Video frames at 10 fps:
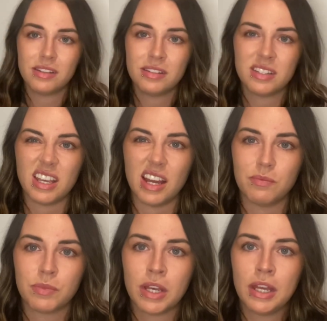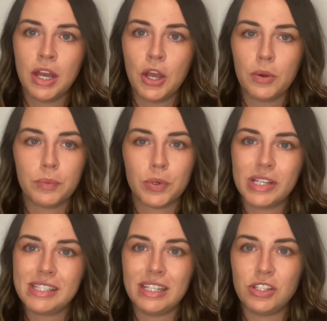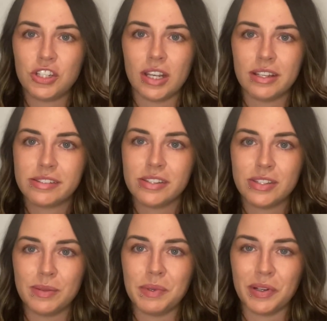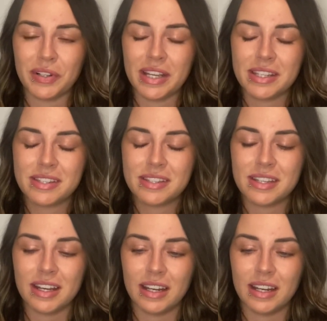So yeah, pretty shit, to be honest.